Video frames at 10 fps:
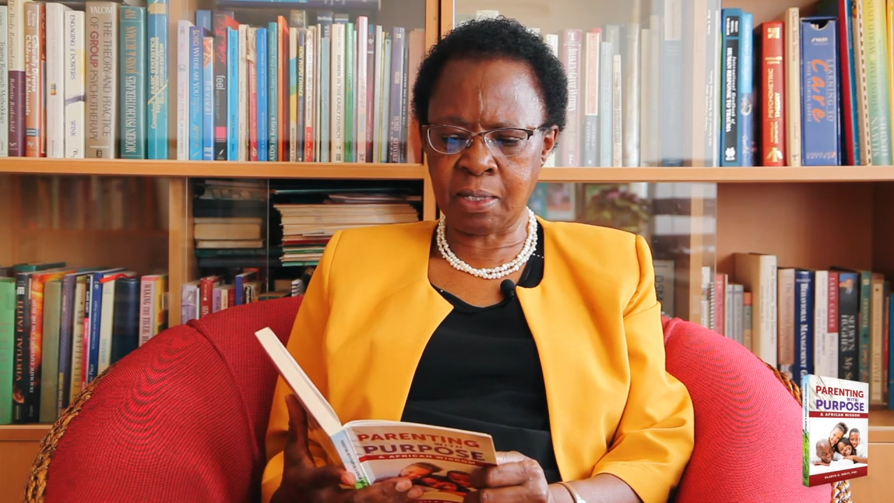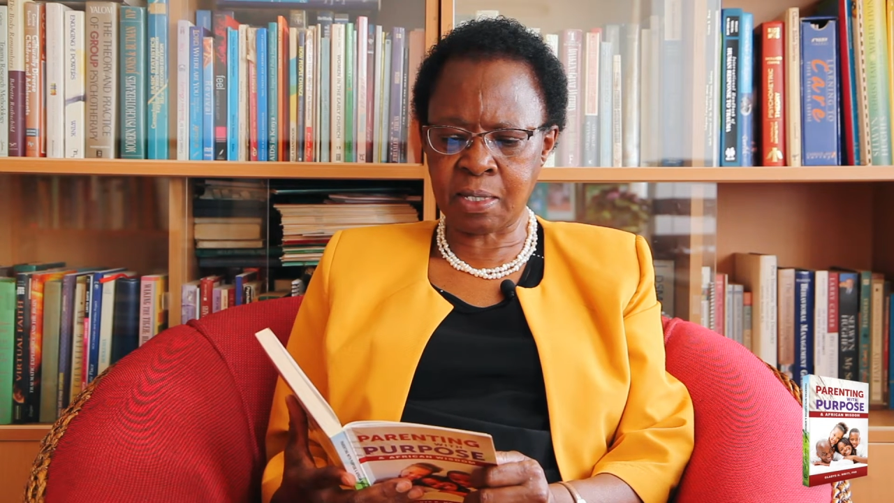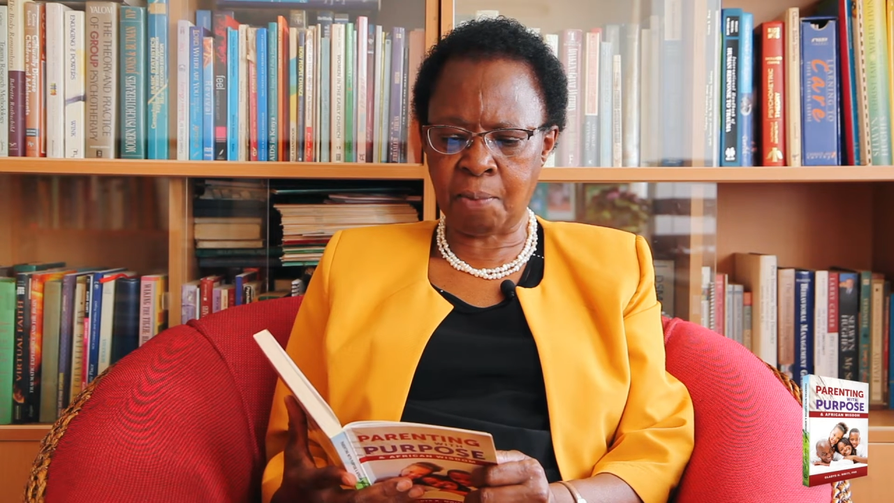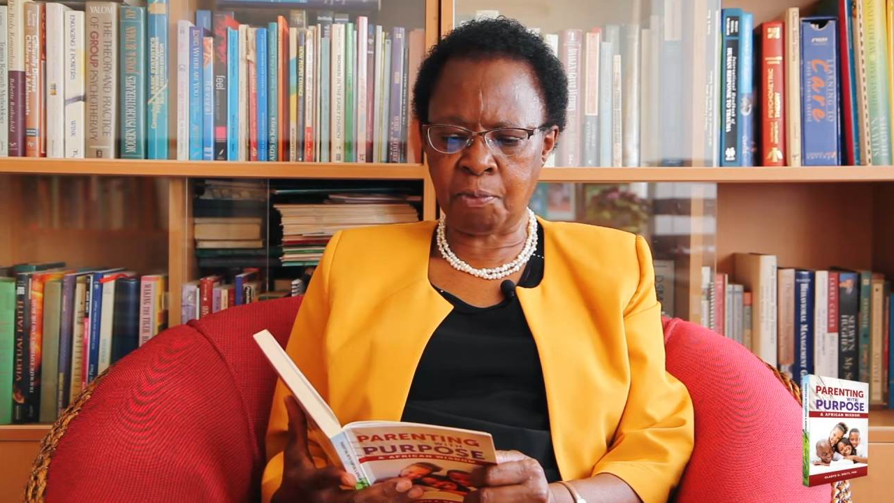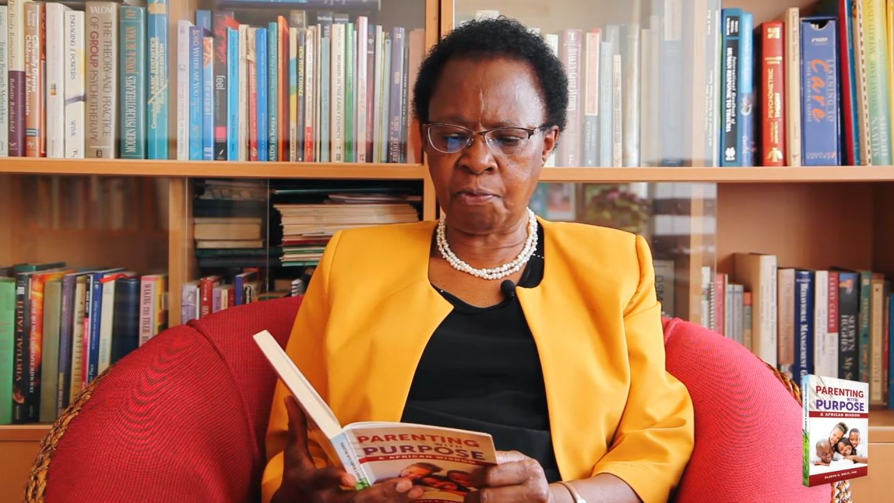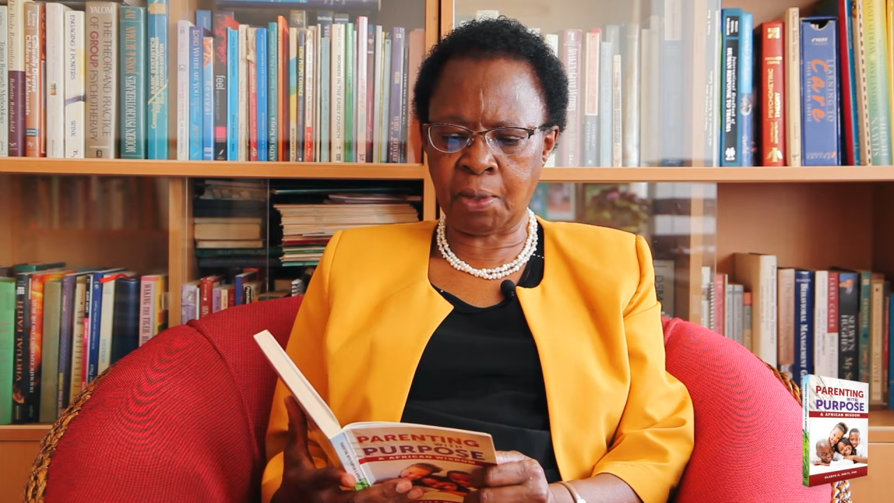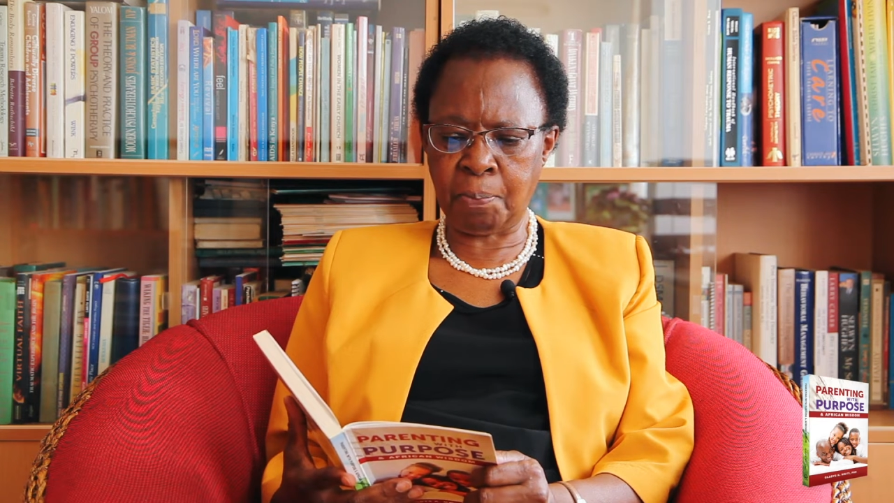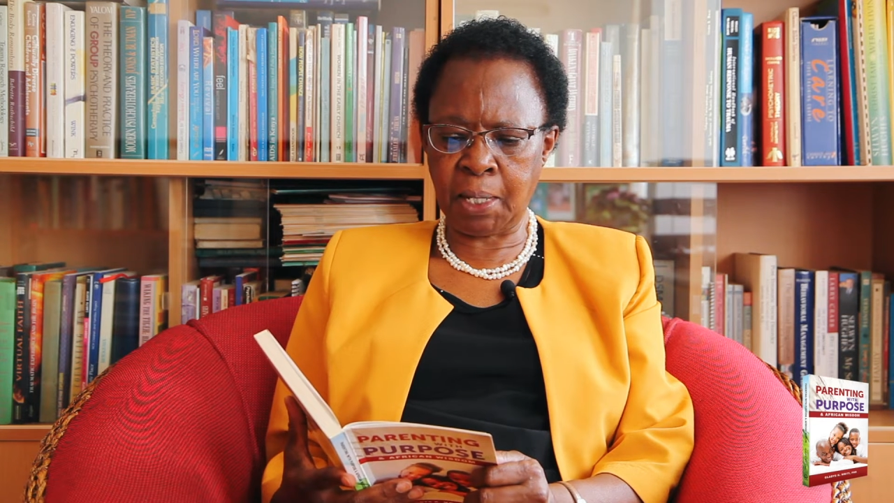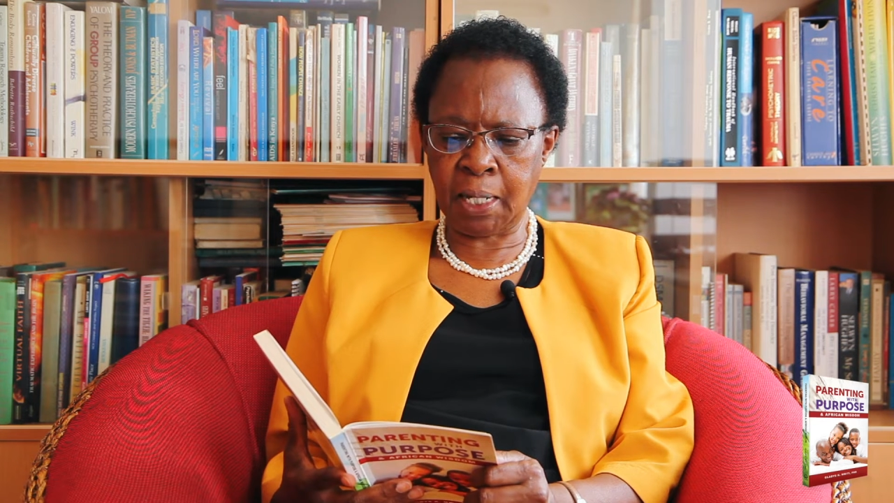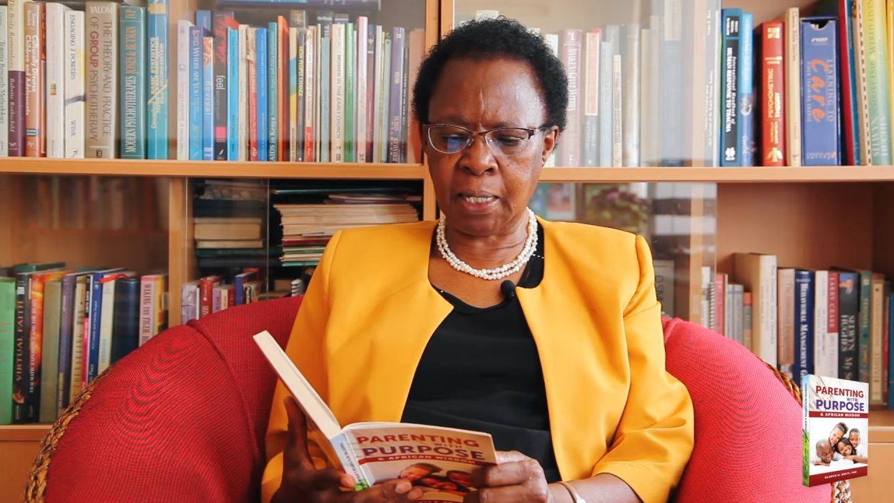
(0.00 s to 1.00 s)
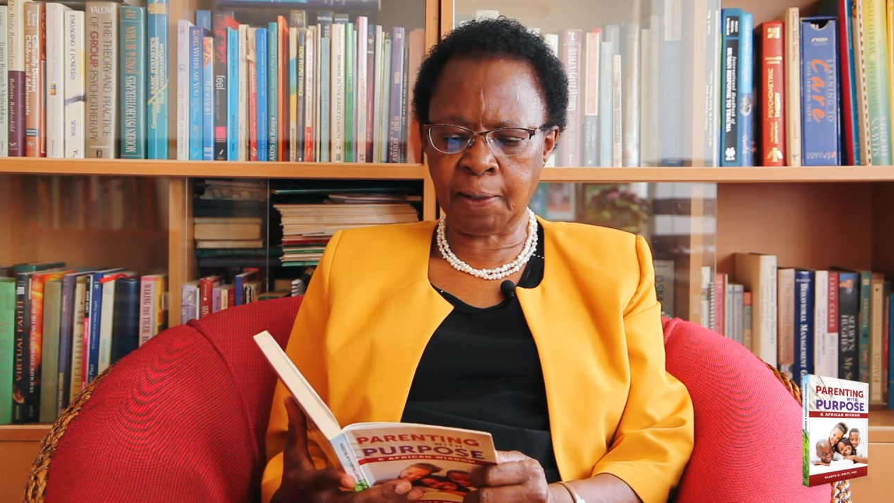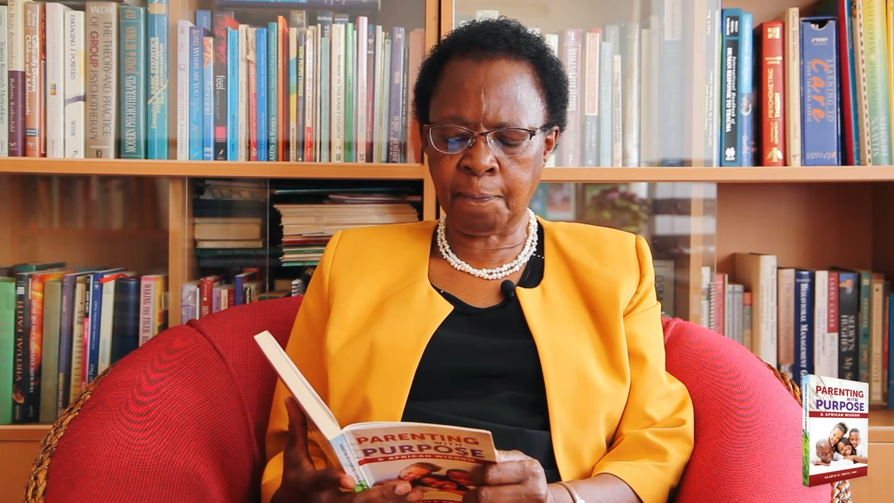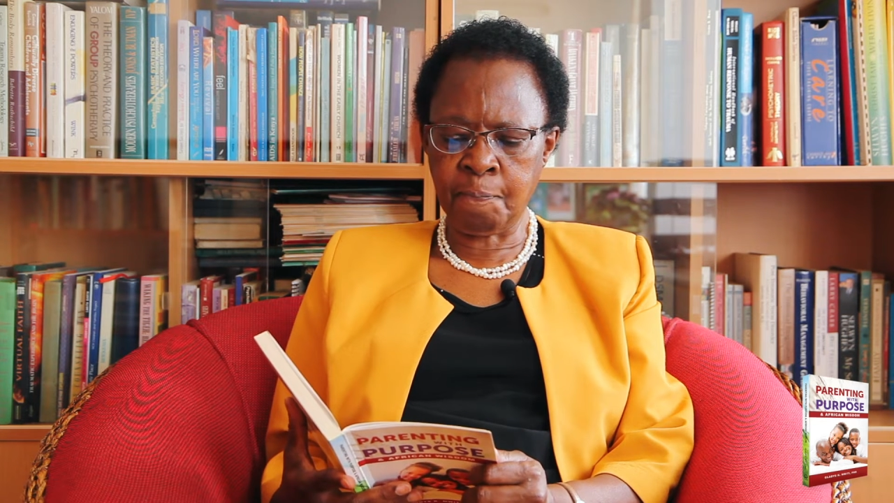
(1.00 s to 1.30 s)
some of the meaning,